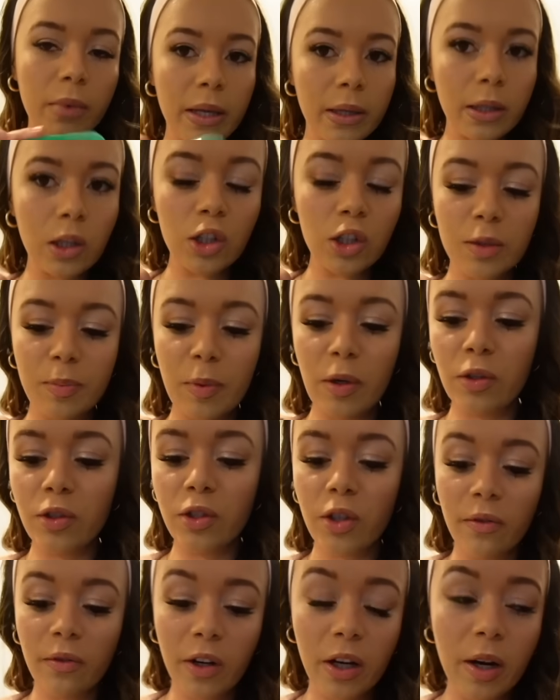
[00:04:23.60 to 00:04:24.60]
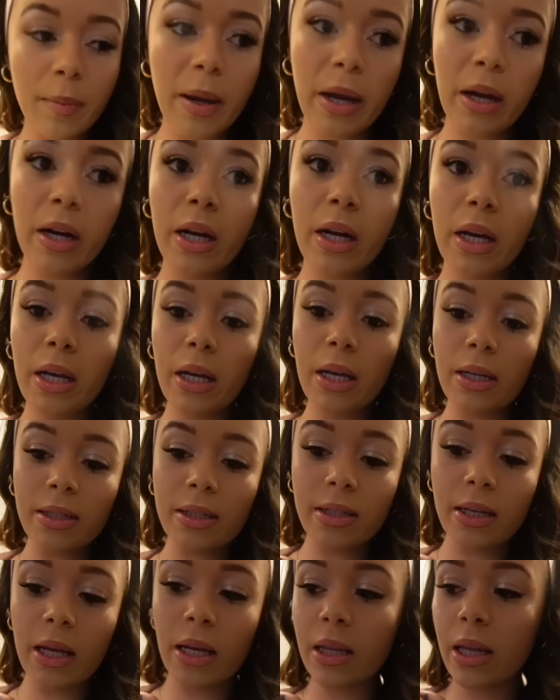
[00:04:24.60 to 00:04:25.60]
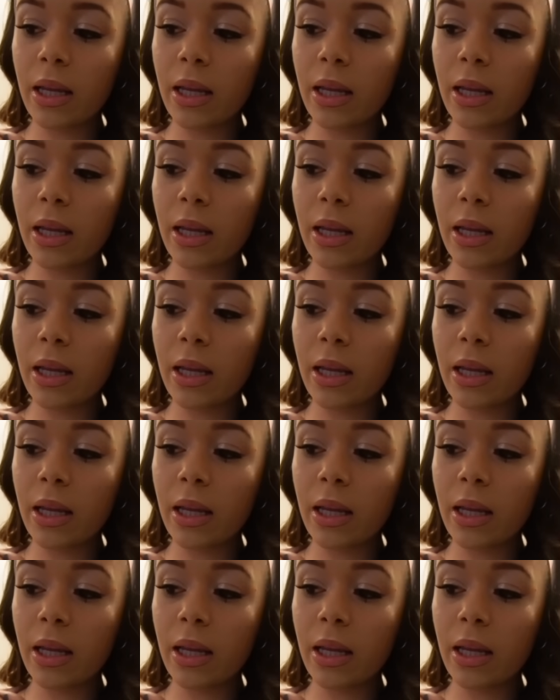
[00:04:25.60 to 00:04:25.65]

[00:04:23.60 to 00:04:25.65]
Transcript: And Little Spoon. So if you're a parent and seeing